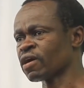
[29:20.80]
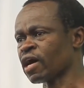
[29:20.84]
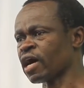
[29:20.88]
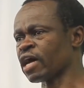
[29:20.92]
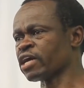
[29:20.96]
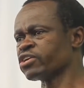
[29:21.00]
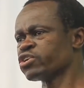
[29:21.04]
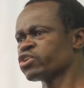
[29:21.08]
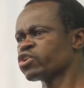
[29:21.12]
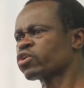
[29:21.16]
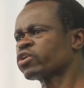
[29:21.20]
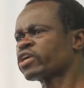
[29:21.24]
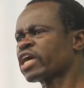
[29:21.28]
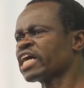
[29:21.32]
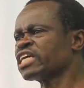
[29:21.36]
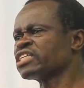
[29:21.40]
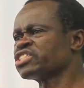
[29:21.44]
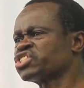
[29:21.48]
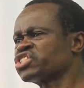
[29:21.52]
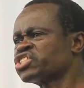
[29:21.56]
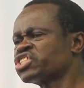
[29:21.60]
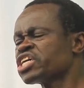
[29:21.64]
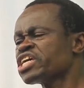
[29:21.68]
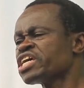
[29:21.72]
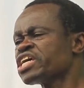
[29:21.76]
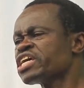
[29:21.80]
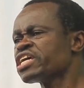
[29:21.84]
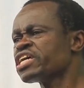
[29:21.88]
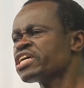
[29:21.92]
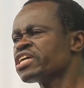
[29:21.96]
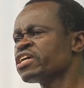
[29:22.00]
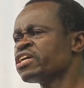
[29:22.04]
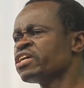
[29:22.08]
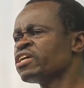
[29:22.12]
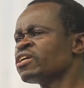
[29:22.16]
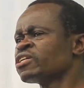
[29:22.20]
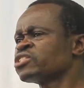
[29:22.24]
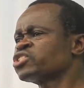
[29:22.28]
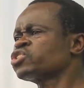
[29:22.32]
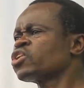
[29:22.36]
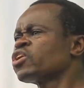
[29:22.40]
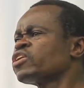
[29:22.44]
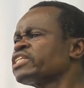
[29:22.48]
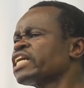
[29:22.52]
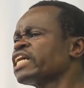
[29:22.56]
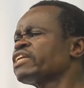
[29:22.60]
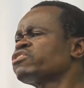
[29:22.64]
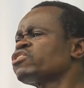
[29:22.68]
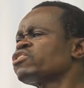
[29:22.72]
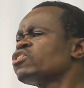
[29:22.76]
And you can see,
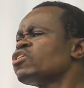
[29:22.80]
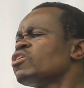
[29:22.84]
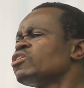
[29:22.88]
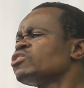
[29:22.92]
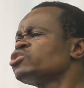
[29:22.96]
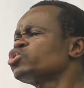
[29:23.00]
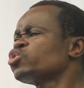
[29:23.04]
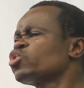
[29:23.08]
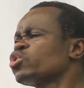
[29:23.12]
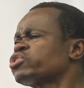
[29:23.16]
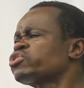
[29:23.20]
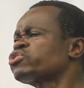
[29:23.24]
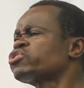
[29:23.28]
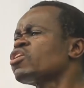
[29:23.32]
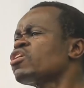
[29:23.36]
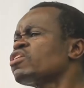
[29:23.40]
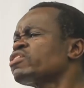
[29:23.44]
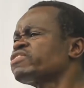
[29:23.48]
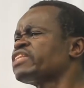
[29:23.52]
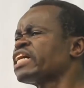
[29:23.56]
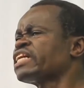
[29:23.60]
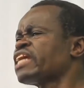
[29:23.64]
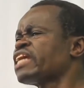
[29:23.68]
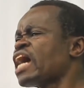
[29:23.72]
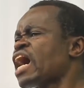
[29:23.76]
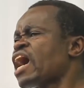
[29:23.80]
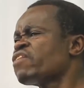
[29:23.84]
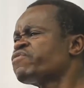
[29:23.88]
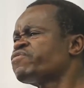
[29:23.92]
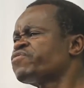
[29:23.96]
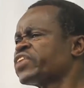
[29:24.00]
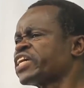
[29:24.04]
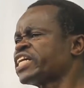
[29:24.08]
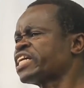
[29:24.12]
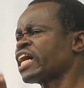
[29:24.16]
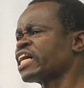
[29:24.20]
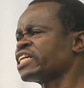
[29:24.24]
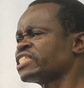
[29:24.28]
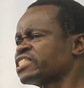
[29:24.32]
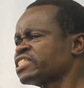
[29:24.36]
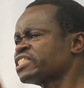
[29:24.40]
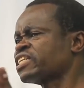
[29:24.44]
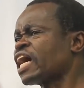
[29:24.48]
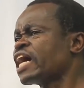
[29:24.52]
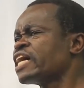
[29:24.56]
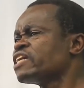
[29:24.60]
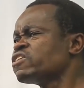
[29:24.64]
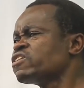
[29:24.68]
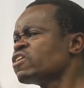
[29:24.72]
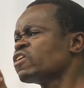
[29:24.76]
so that those who thought that Africans
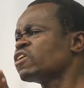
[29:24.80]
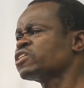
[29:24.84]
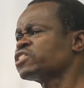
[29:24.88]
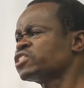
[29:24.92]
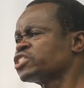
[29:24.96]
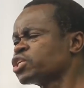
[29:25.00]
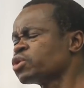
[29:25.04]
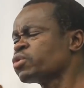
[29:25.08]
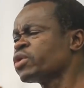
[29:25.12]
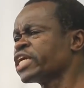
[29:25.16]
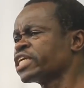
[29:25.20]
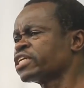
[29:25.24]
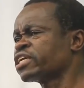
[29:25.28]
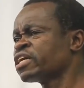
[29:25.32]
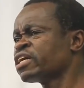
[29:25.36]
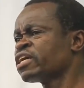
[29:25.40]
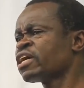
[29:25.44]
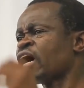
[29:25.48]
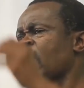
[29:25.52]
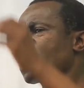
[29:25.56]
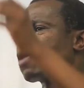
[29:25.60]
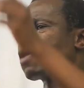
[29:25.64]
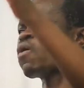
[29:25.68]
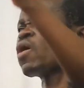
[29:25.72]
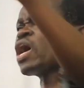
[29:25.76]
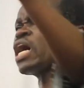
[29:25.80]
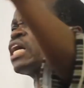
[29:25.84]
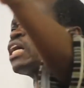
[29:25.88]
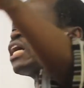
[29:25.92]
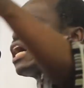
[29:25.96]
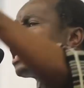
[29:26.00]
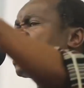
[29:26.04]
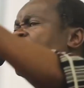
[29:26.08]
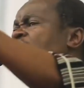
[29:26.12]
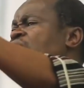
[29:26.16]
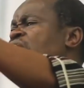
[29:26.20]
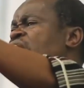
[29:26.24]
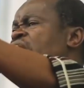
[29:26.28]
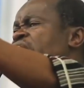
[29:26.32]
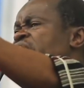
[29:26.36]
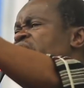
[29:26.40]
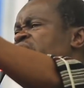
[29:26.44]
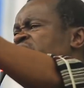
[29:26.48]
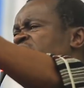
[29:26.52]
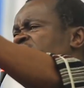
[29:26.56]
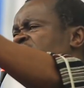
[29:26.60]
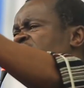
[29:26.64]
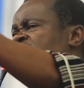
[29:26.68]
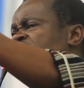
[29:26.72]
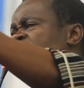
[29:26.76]
cannot do it, our color
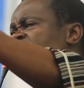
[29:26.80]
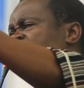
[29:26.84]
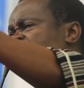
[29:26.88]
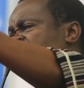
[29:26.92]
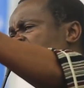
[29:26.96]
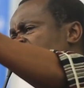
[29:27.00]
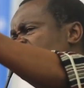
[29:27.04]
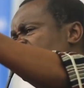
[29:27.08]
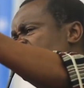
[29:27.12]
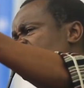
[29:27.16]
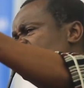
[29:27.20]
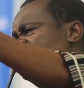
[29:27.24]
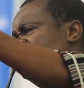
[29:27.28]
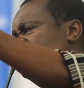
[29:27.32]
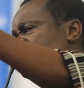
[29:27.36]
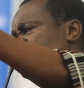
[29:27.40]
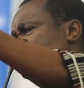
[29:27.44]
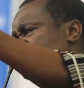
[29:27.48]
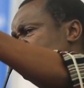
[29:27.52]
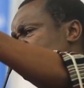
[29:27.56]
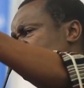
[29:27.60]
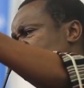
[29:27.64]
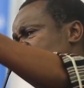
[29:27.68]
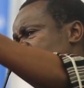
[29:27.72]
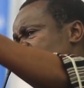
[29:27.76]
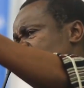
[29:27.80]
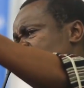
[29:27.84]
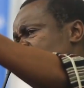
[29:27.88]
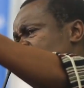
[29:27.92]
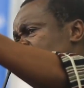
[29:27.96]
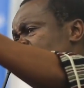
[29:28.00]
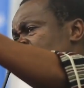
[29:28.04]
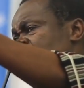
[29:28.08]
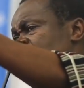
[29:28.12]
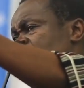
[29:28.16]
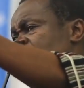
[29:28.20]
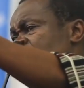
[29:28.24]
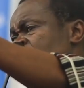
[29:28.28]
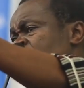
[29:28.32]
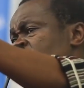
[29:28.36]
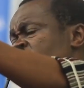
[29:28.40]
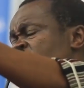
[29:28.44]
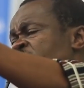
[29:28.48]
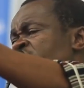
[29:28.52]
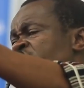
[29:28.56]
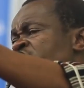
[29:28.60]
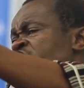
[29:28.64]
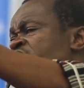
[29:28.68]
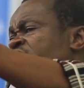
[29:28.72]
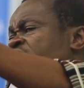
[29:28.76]
is innocent.
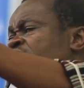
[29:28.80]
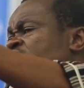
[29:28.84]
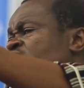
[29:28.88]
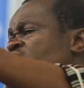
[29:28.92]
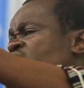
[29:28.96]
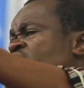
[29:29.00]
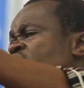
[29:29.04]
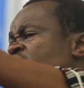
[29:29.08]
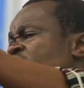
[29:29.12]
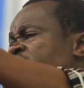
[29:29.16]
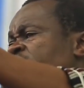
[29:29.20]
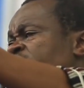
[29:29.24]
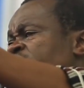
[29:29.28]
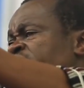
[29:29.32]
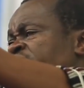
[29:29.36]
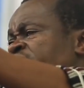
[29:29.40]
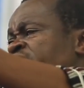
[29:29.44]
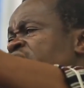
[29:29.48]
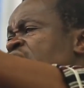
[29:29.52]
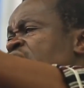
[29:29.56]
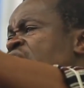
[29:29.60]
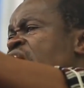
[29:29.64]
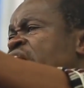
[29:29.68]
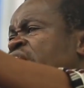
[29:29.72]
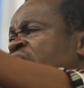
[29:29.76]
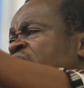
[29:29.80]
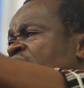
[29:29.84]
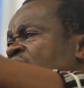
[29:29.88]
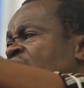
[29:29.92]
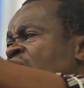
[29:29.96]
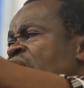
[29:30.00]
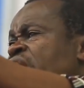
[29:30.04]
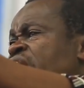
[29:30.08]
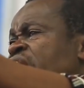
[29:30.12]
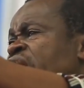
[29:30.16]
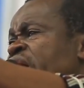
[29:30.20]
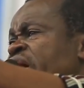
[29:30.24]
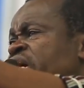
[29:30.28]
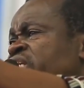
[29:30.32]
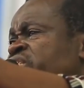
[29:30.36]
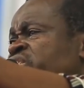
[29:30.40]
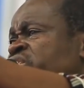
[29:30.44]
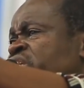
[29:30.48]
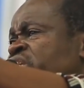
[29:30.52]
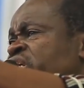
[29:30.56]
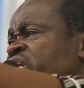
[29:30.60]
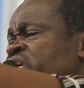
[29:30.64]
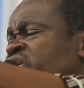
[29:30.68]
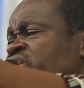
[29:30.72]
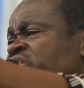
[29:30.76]
The Negroid, the dark color
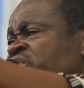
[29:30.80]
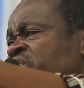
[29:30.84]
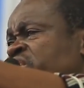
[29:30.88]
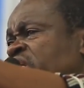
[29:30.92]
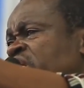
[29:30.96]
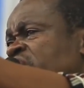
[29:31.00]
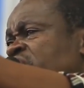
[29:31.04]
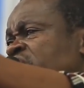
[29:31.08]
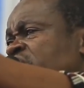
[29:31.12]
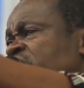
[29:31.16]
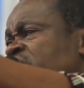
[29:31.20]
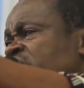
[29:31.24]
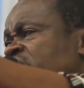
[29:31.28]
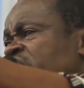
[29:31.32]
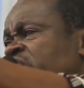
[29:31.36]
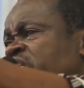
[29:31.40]
is innocent.